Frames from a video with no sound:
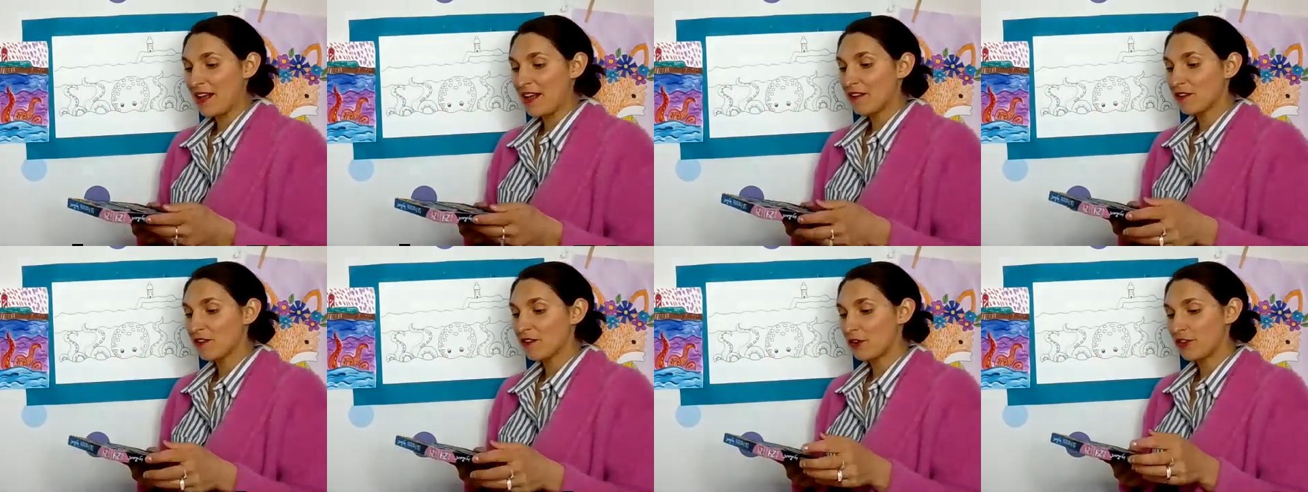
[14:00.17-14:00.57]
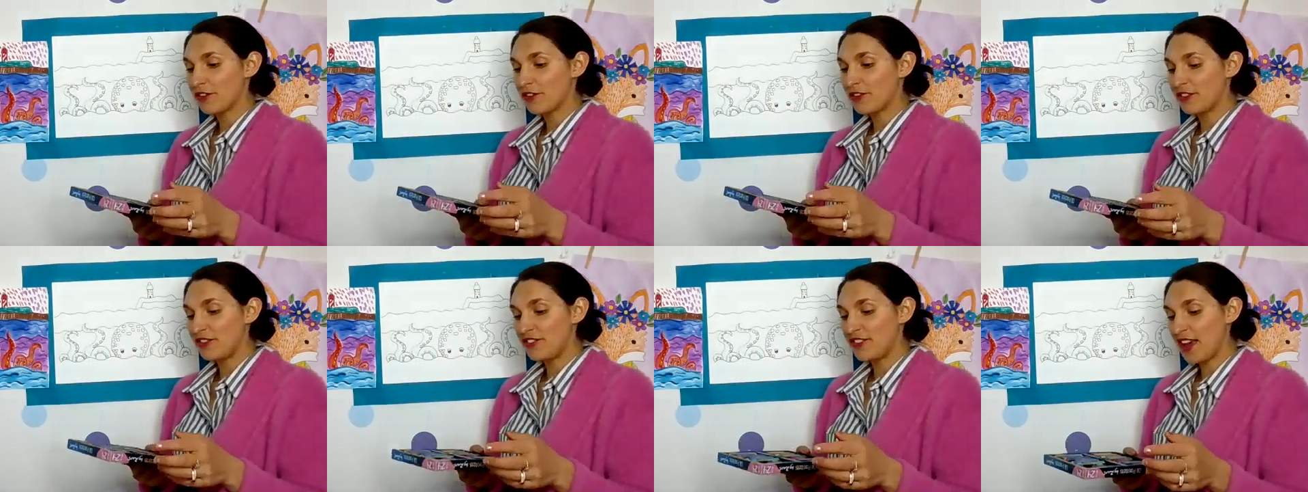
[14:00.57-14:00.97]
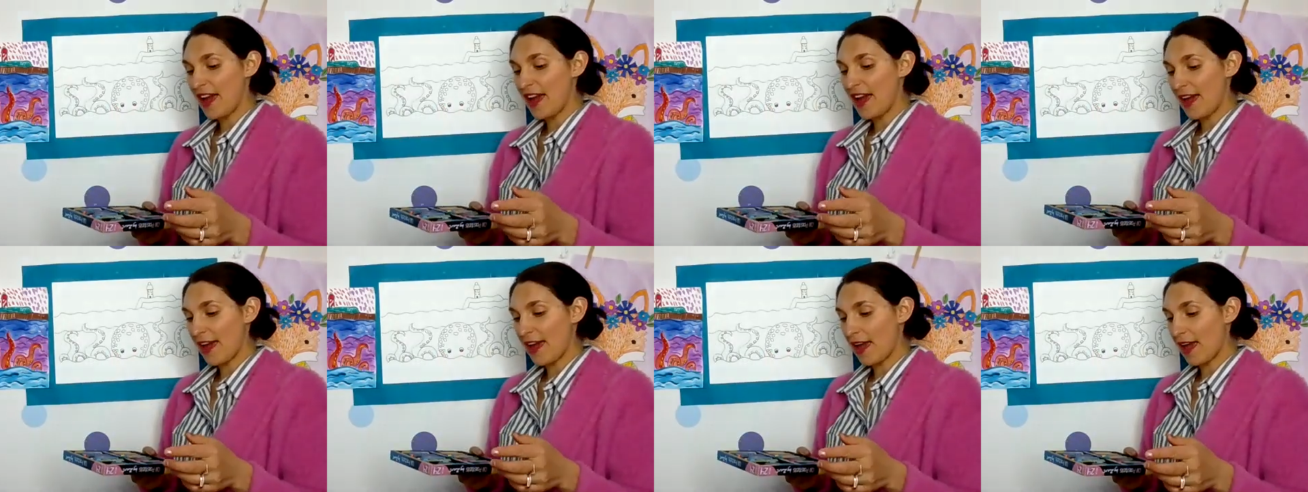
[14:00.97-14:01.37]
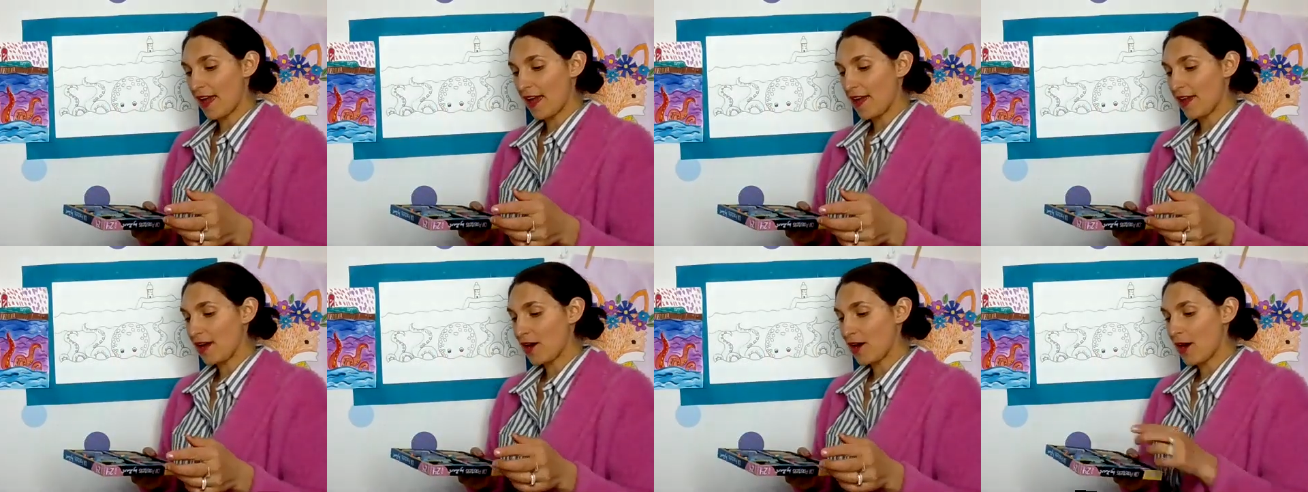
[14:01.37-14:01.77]
So
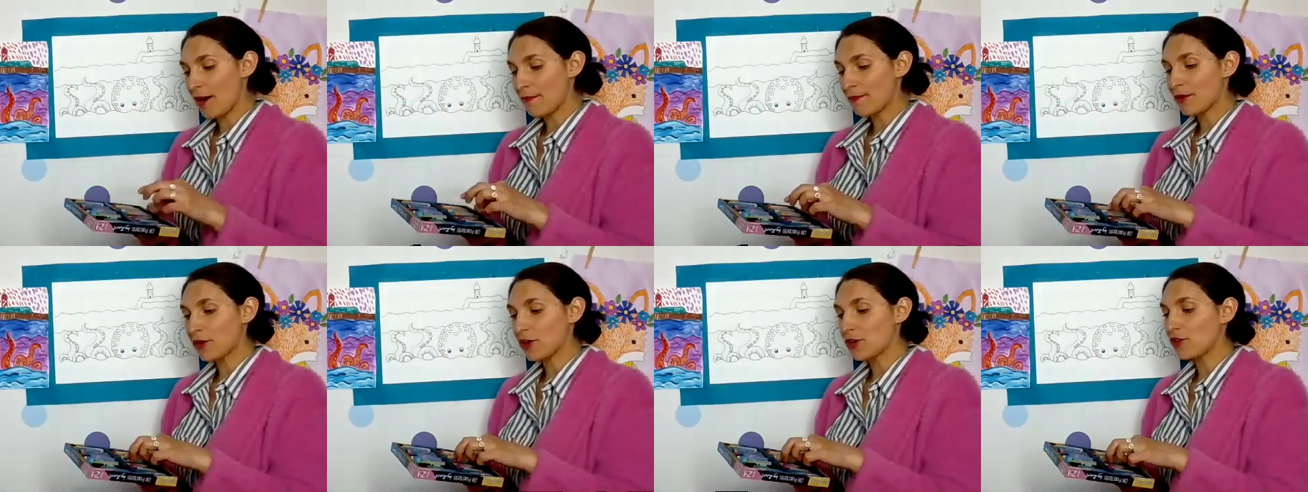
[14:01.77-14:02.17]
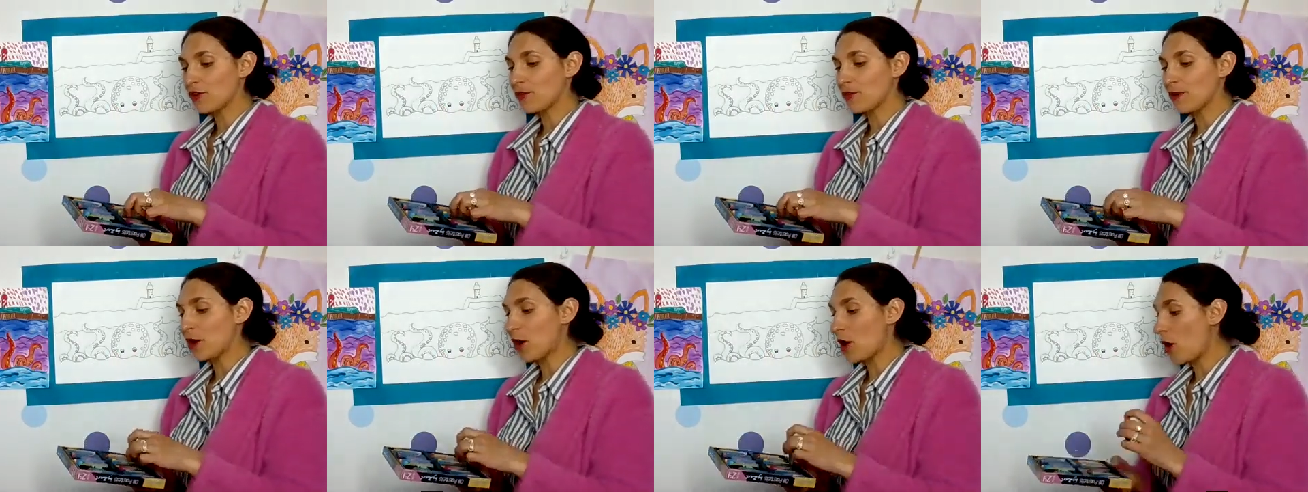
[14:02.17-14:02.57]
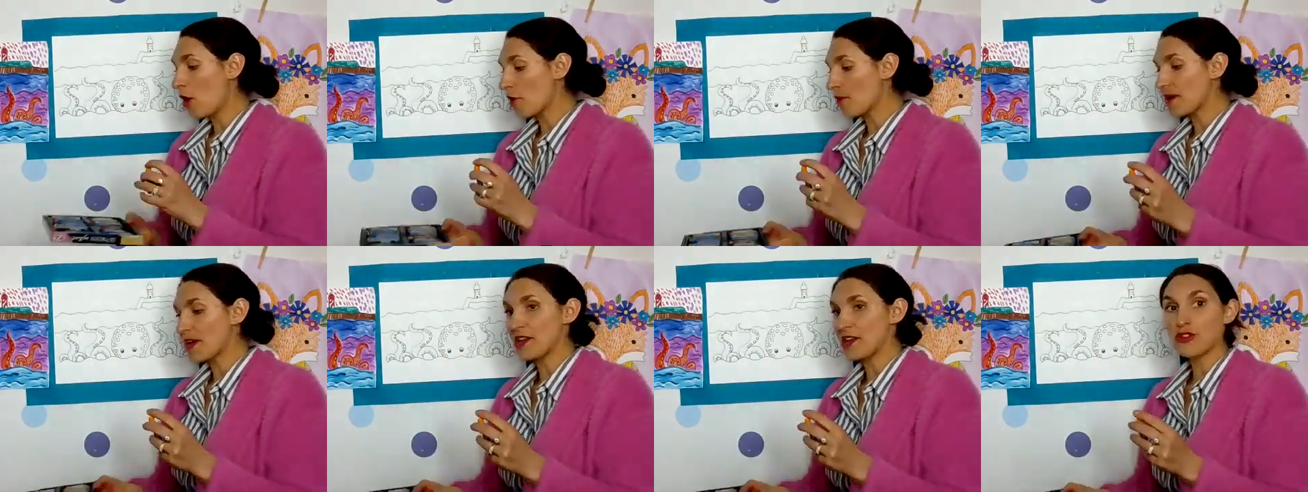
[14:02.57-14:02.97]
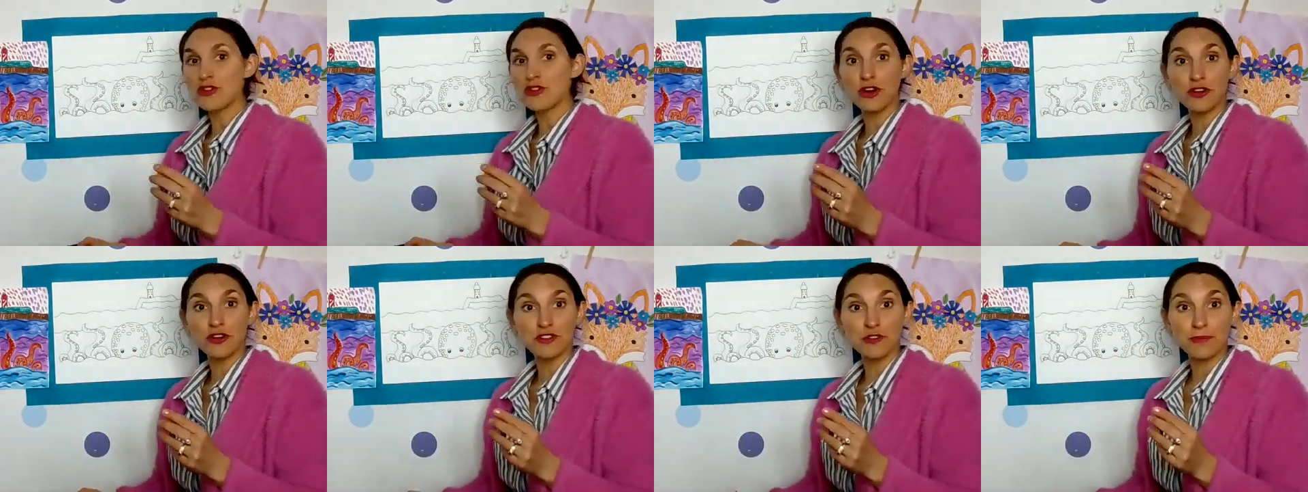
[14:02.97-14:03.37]
today, I'm going to do an orange
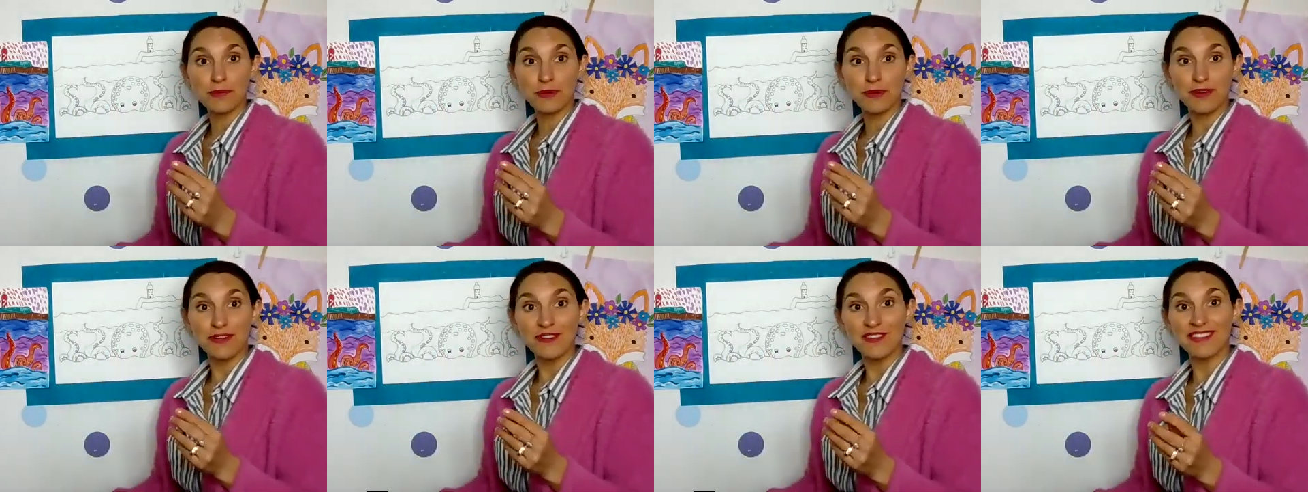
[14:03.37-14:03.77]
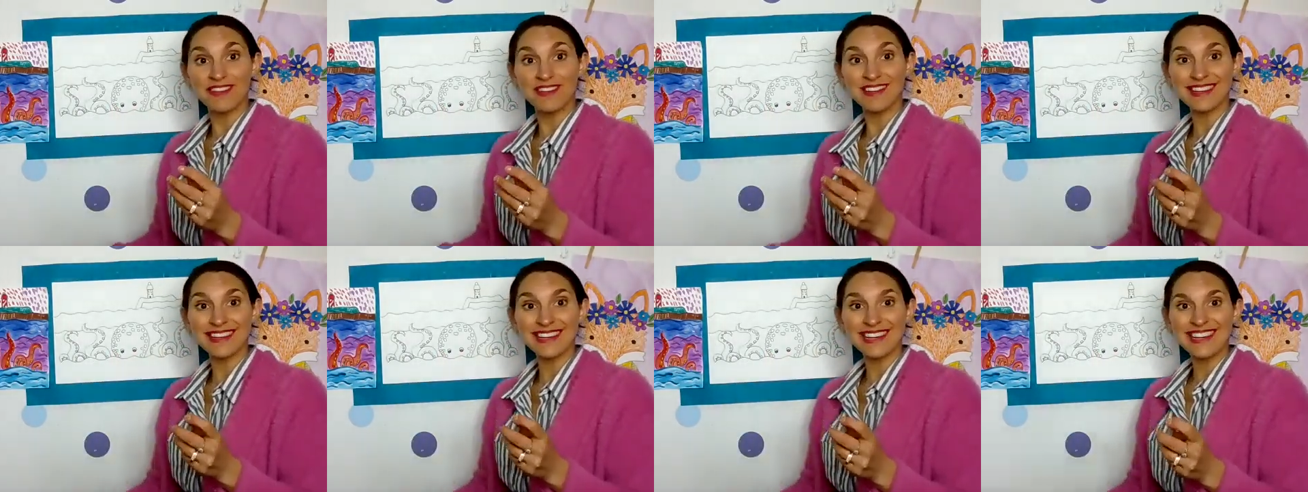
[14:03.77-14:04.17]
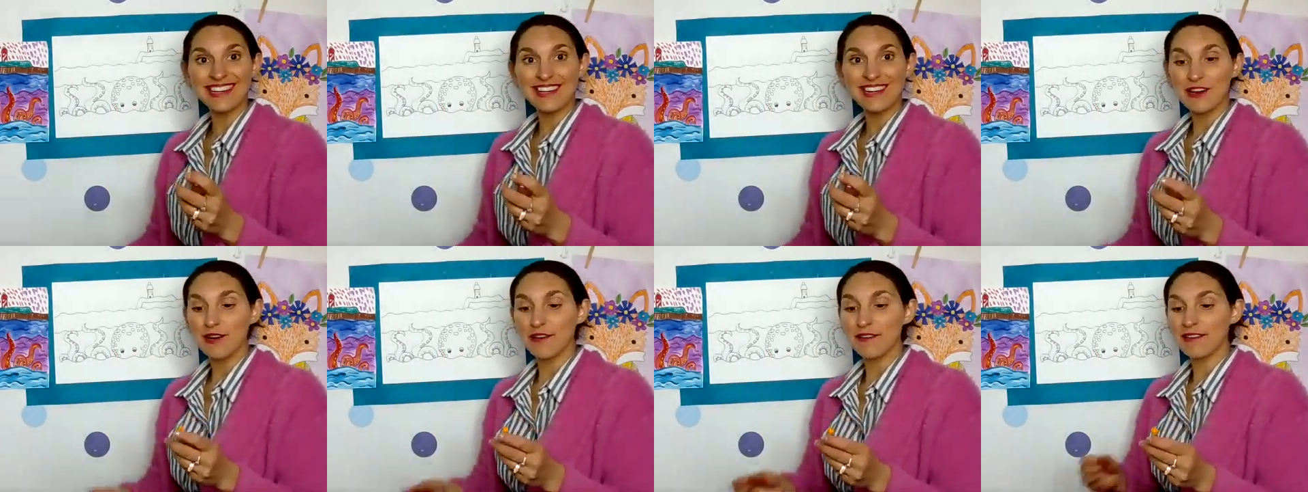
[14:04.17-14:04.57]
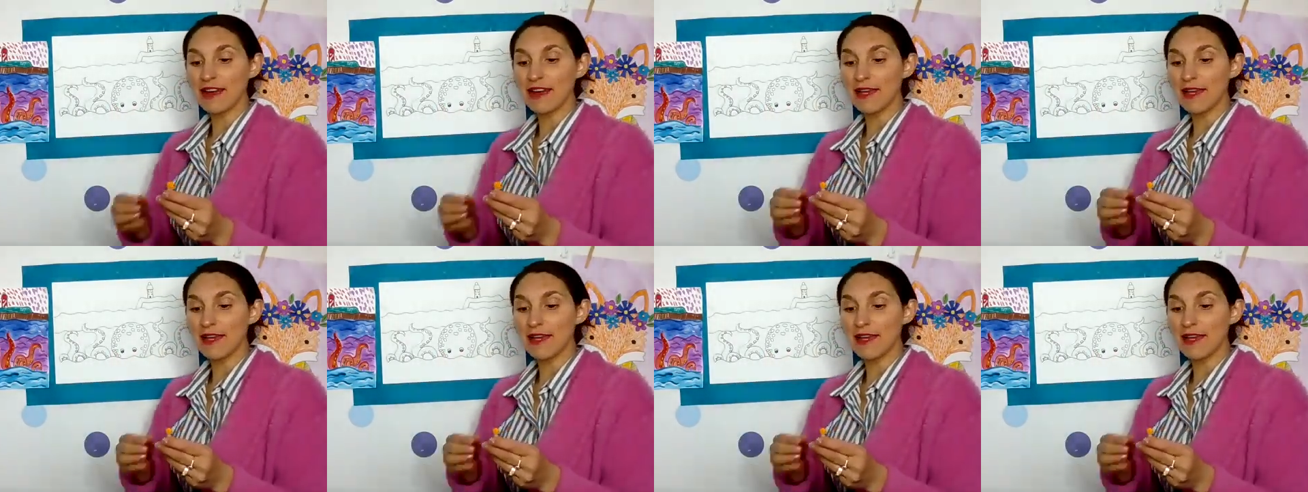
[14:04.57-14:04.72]
octopus because